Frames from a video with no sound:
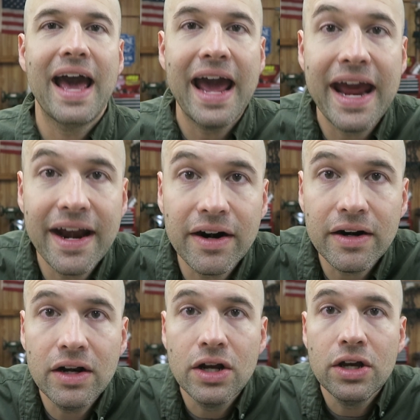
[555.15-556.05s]

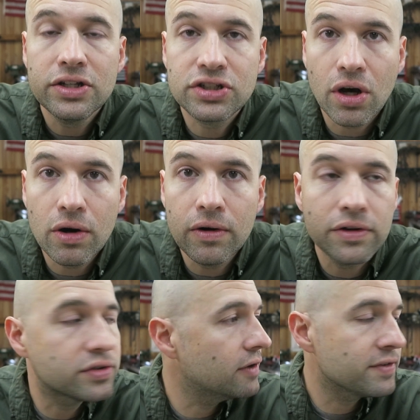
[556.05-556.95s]
Hair so
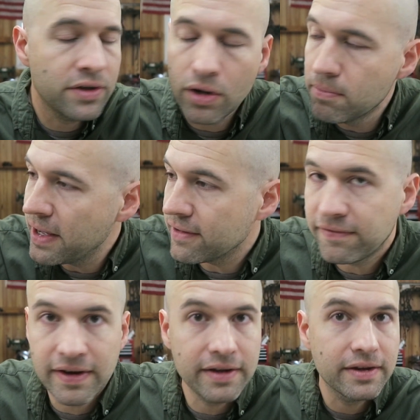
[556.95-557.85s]
serves no
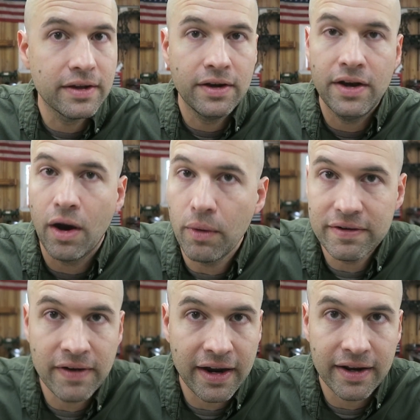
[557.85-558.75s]
benefit, no
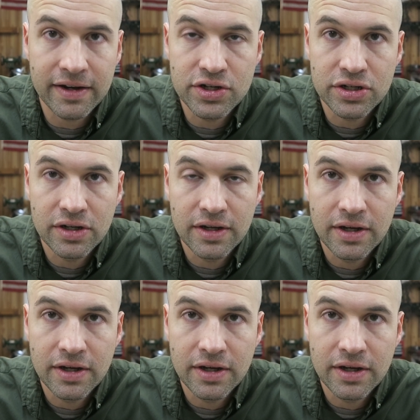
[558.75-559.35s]
advantage